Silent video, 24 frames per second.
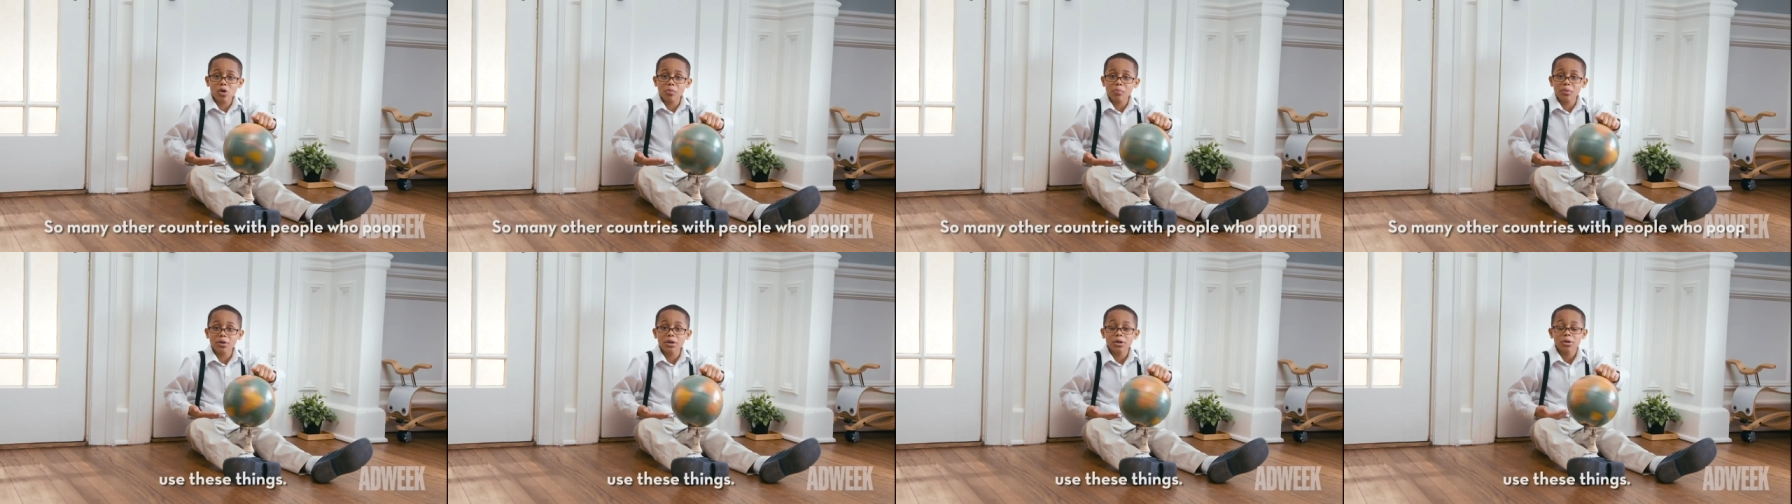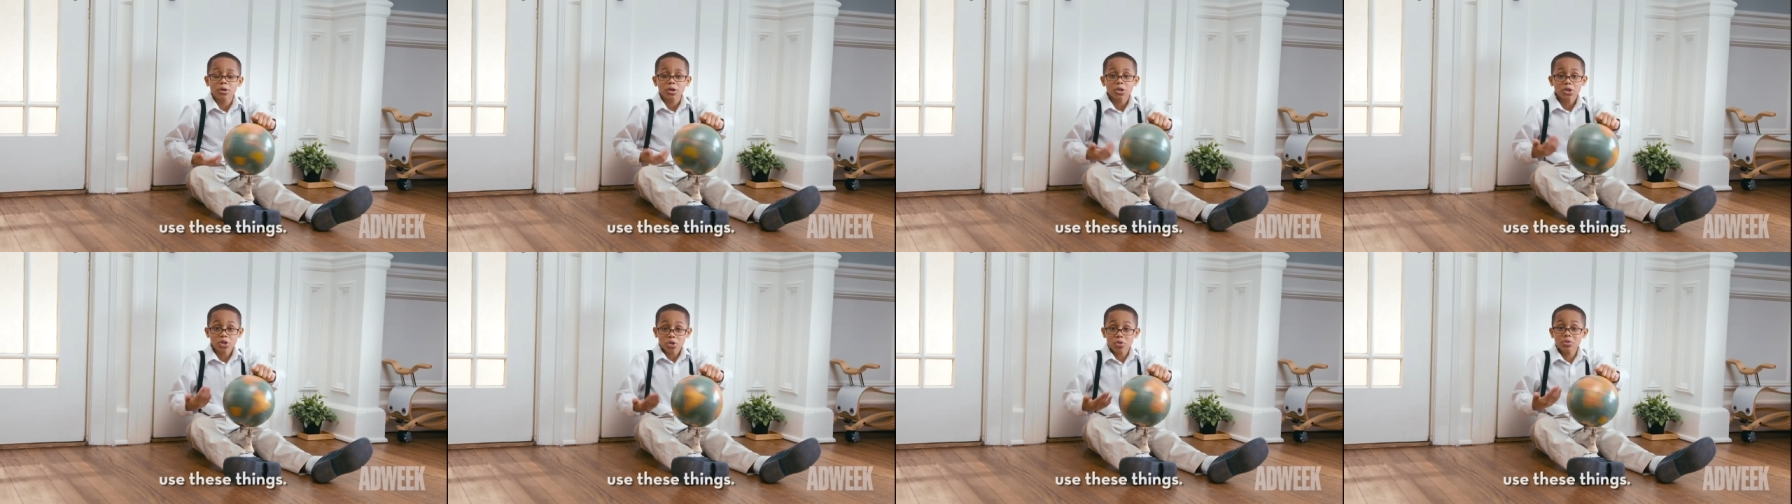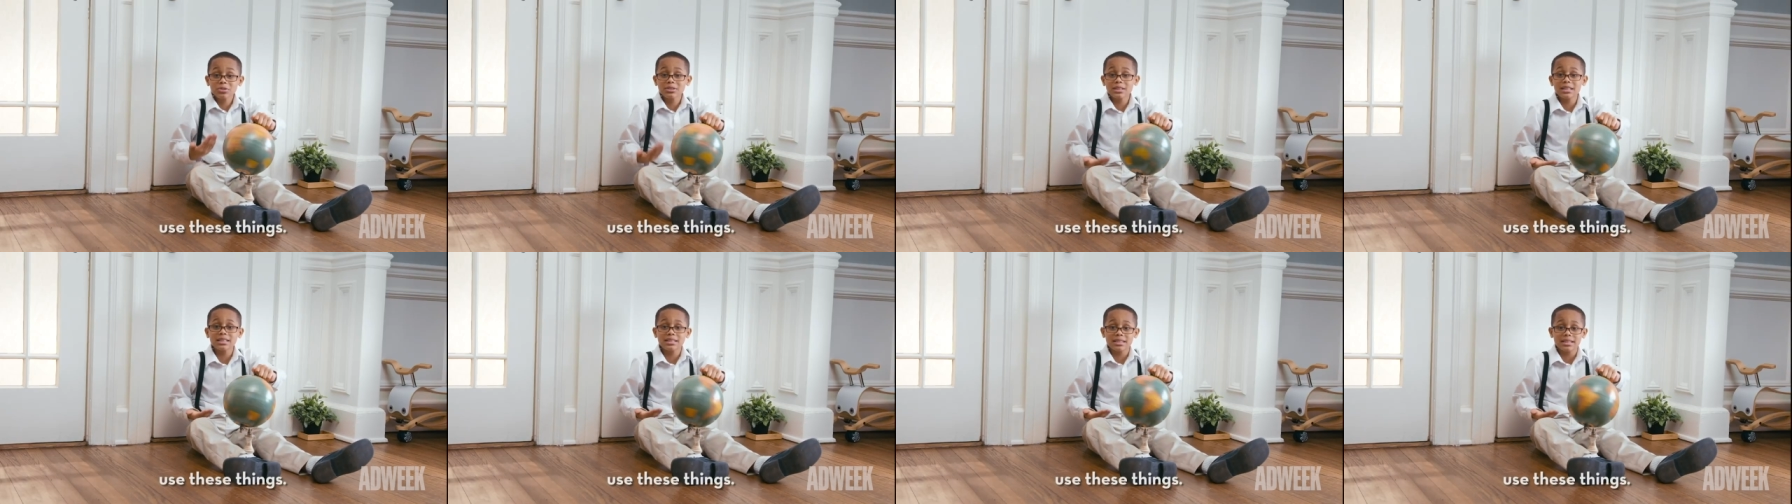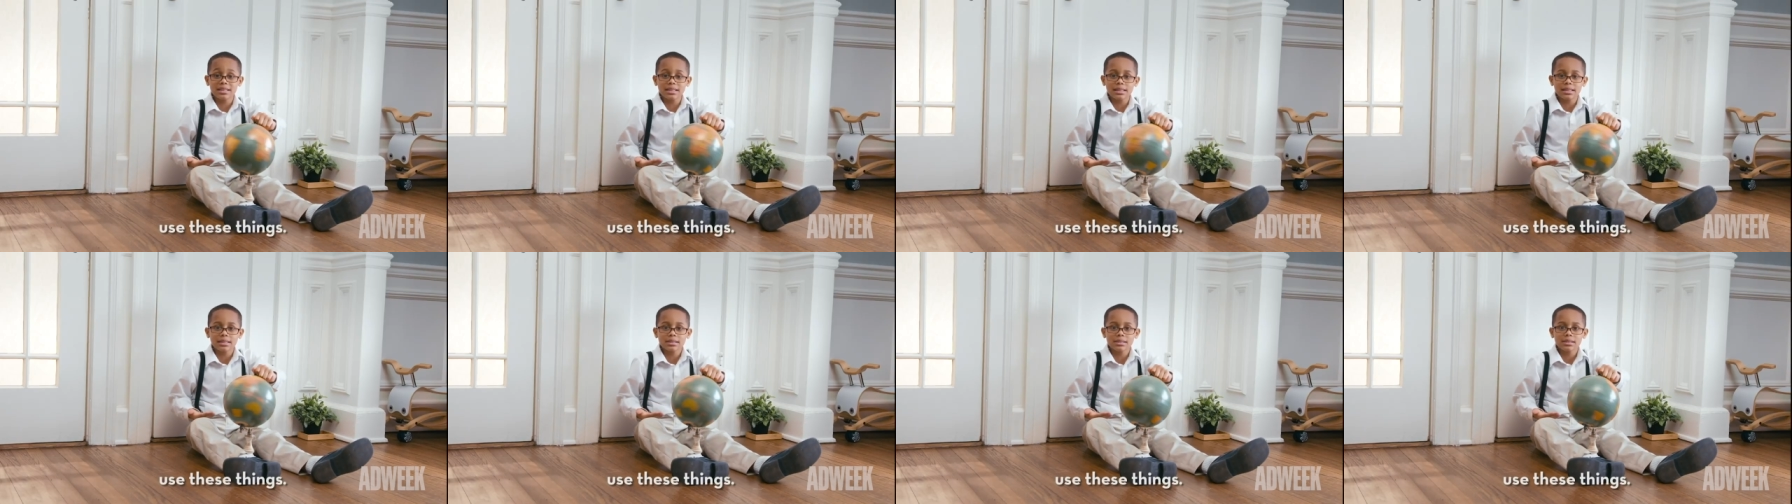You know, do you know
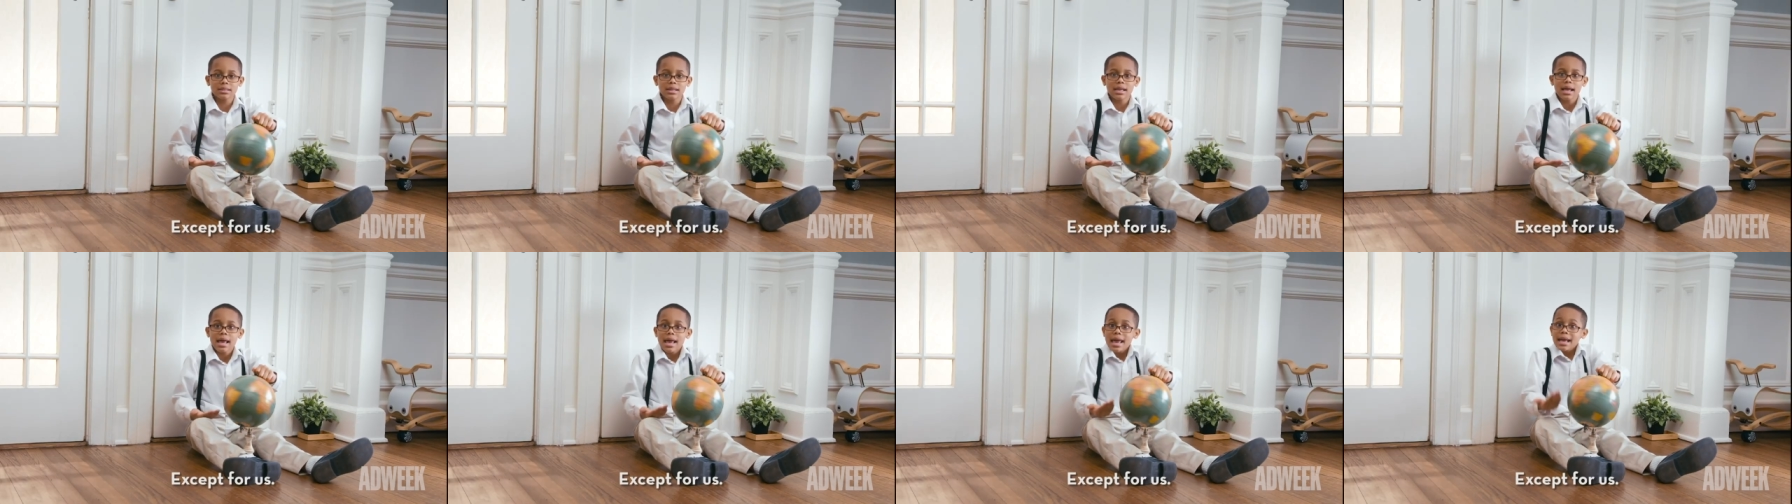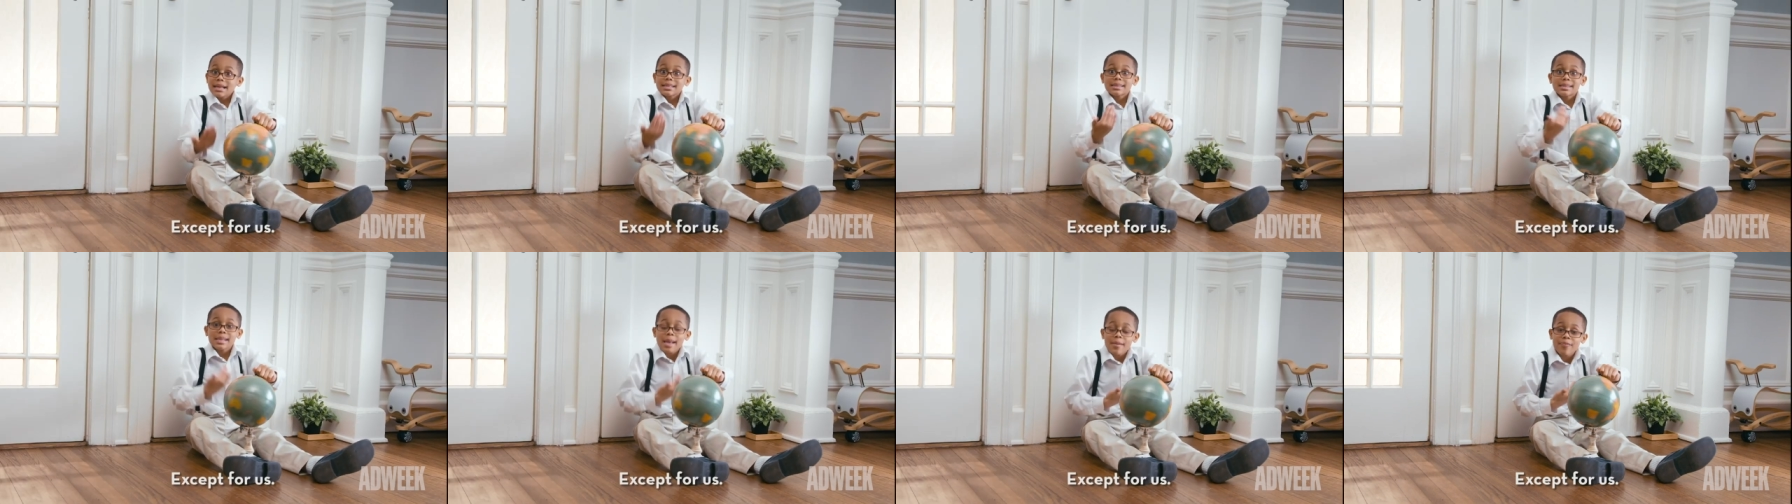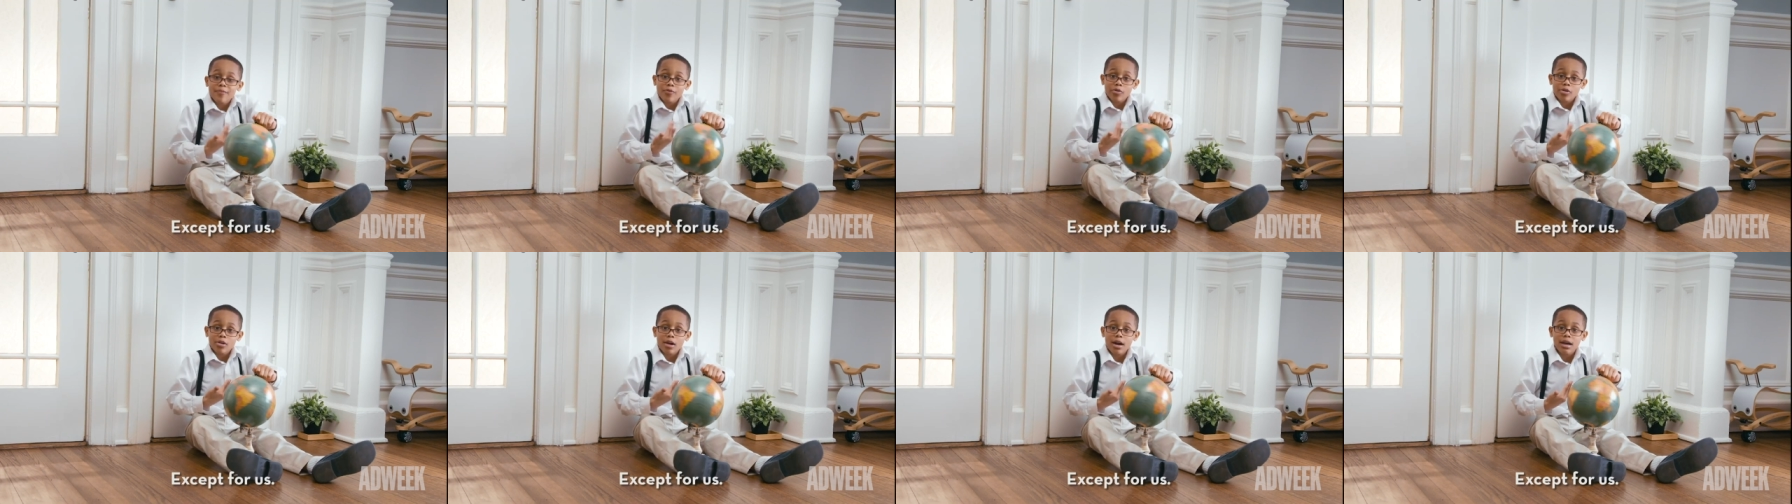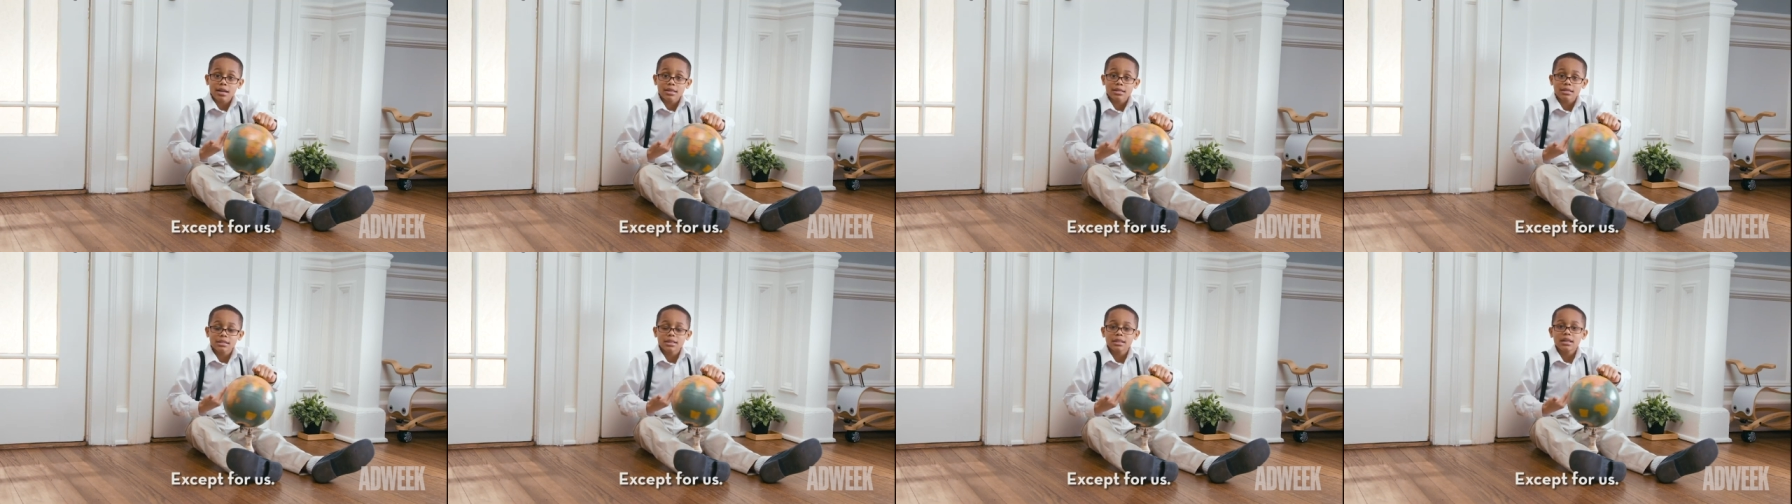how much water is required
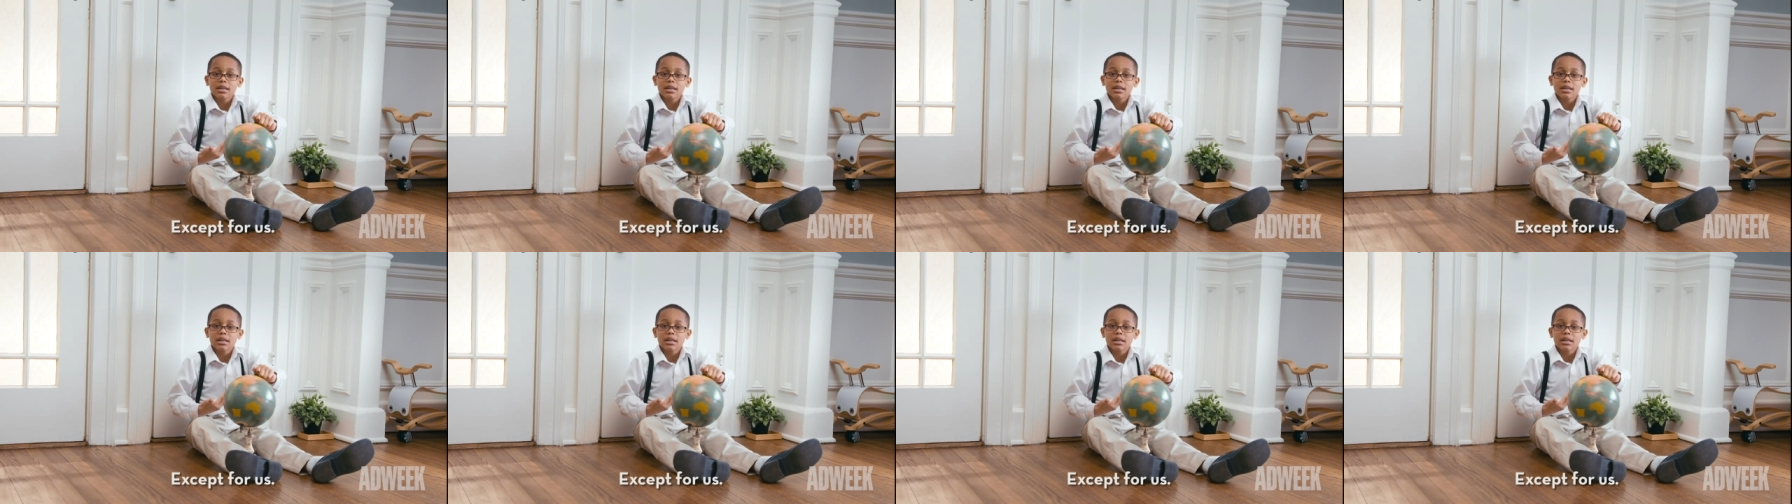to make a